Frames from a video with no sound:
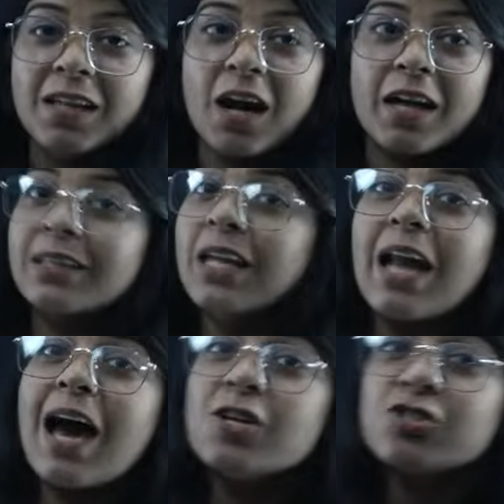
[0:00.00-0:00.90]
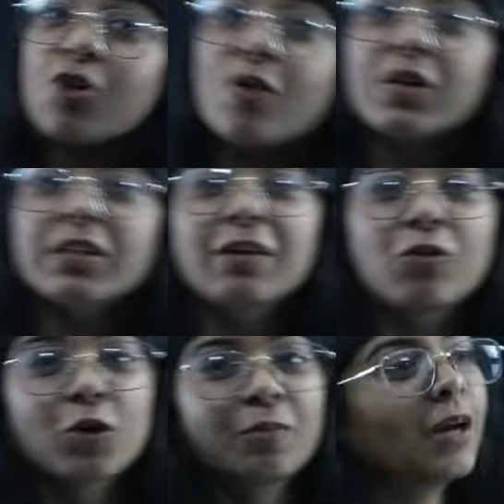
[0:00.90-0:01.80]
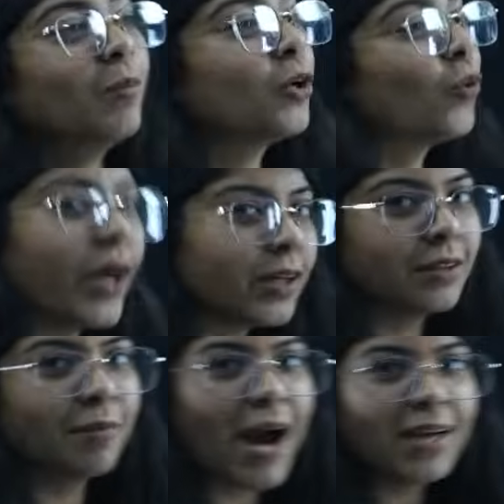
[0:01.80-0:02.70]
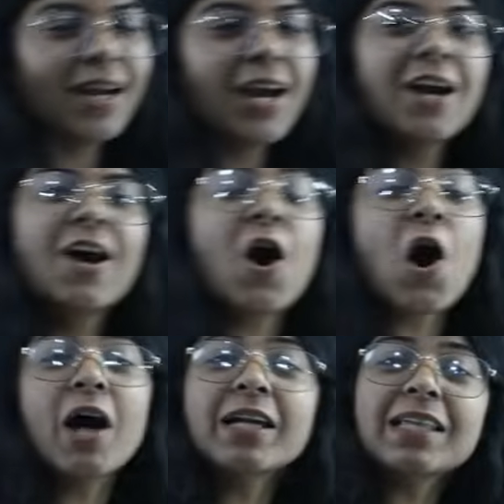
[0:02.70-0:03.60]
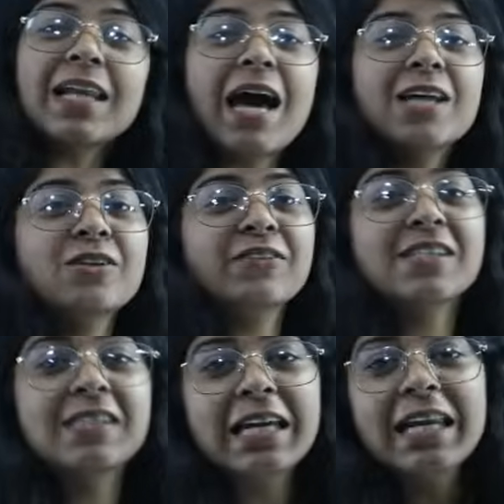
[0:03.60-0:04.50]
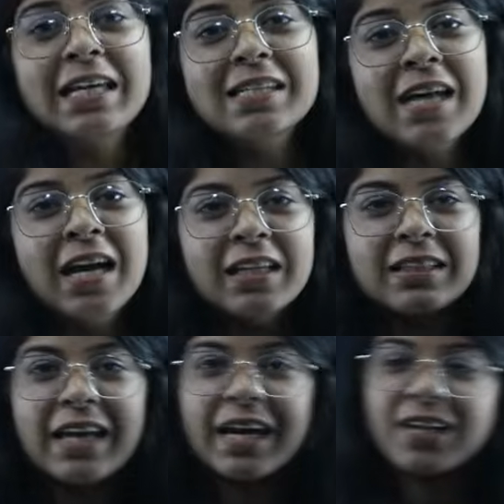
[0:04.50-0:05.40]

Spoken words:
in the last over they won't be able to hit the bat, or in the last of the series they